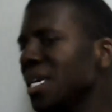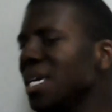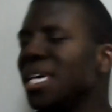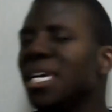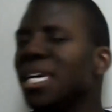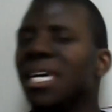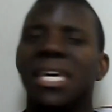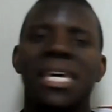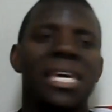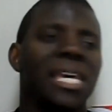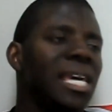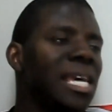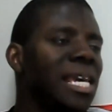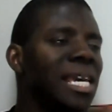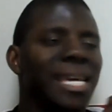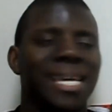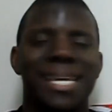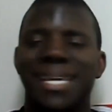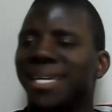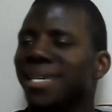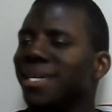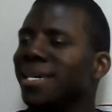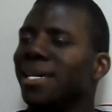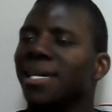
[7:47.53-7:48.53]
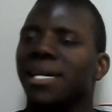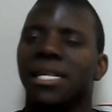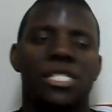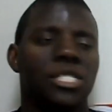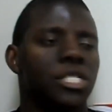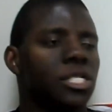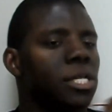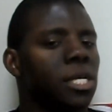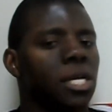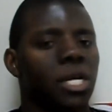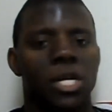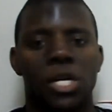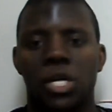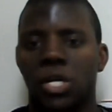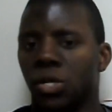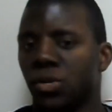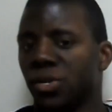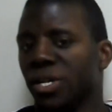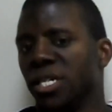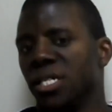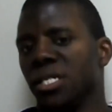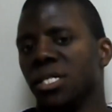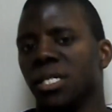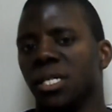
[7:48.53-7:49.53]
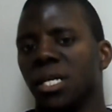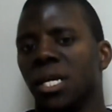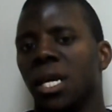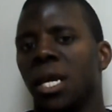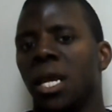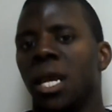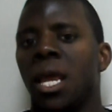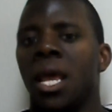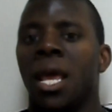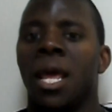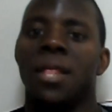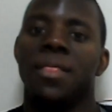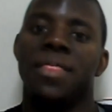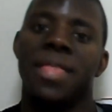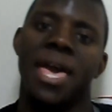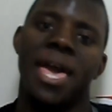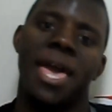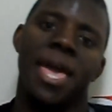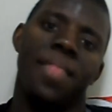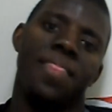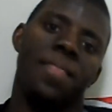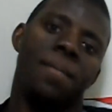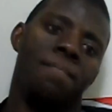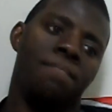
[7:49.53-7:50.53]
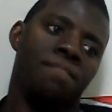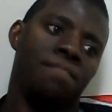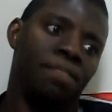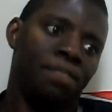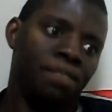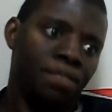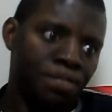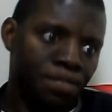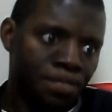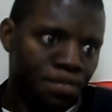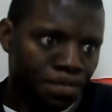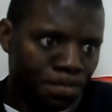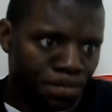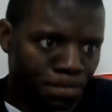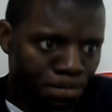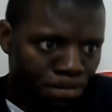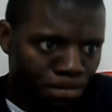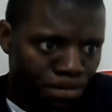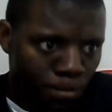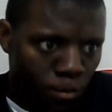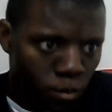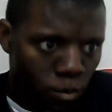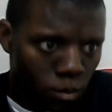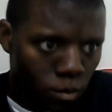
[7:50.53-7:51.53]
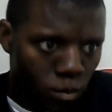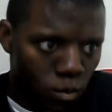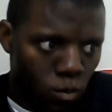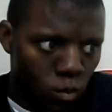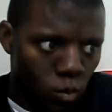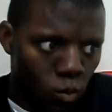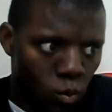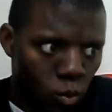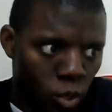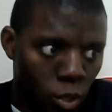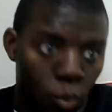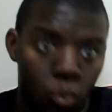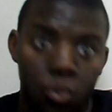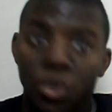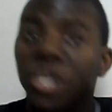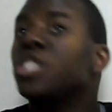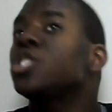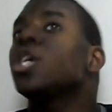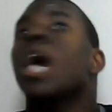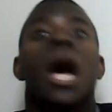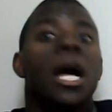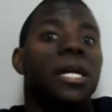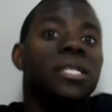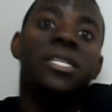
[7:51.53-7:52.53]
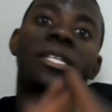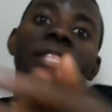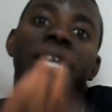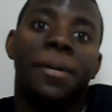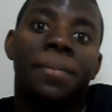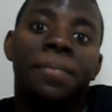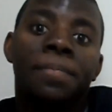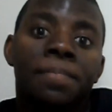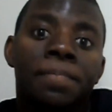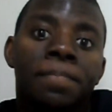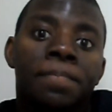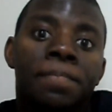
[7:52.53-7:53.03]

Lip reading: it gets crazy. Man, when we talk to them,